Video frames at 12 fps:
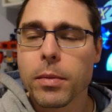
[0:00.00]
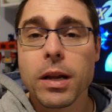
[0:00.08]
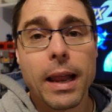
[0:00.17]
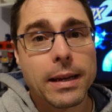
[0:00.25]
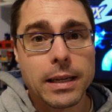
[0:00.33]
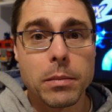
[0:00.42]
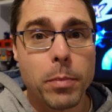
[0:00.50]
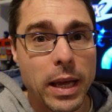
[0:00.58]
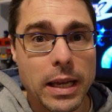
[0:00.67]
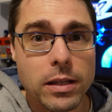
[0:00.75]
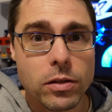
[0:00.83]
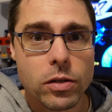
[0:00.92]
collecting
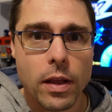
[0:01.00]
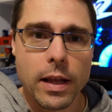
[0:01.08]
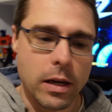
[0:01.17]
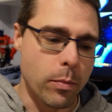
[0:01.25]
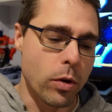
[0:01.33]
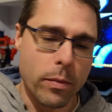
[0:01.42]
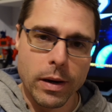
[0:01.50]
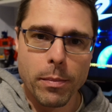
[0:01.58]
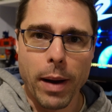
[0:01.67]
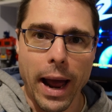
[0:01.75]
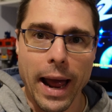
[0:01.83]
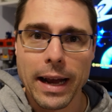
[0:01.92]
beans, and then you put them in
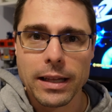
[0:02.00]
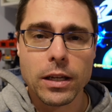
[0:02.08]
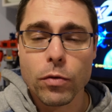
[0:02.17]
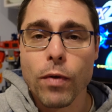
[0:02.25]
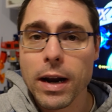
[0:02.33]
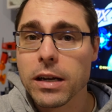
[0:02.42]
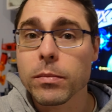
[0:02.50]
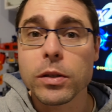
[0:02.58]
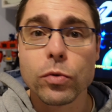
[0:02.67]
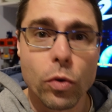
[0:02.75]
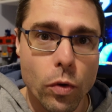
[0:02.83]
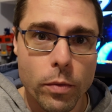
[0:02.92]
a bag, and then you
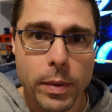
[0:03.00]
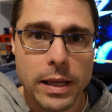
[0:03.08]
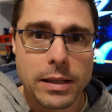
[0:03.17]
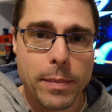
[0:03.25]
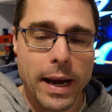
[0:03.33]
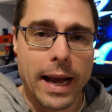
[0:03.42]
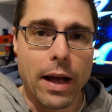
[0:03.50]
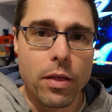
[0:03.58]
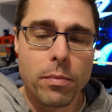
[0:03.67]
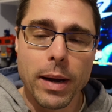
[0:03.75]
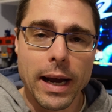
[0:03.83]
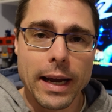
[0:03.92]
randomly draw the beans back out
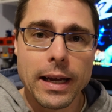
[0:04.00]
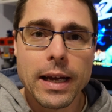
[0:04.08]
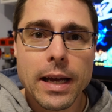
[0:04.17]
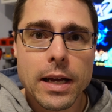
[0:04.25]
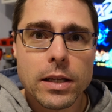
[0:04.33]
of the bag